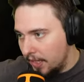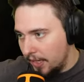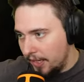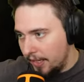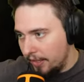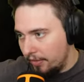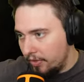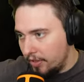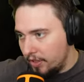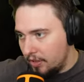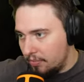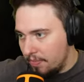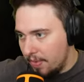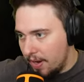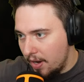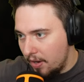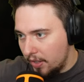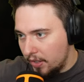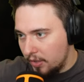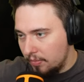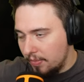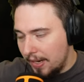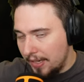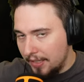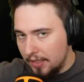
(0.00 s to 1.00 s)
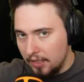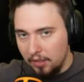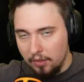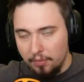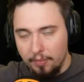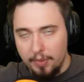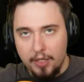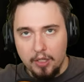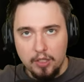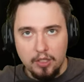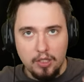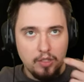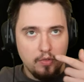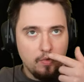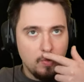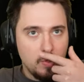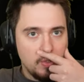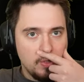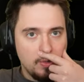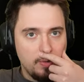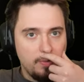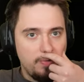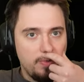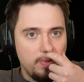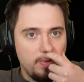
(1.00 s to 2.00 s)
Increase Mirah's max health because it was
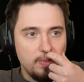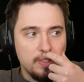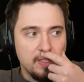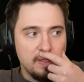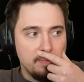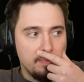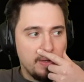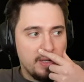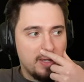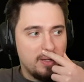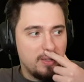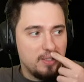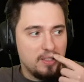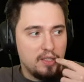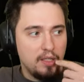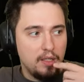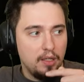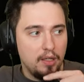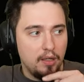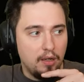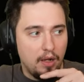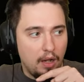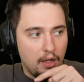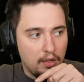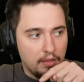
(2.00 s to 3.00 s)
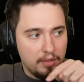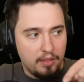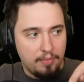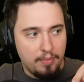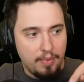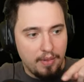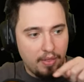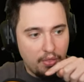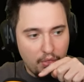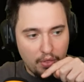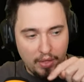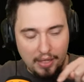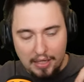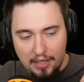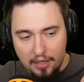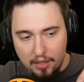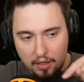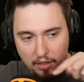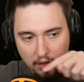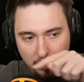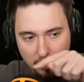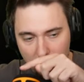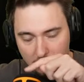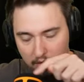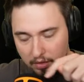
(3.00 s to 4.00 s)
confusing because the ultimate thing,
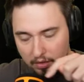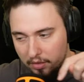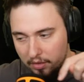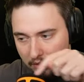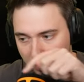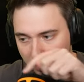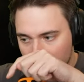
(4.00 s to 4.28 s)
uh,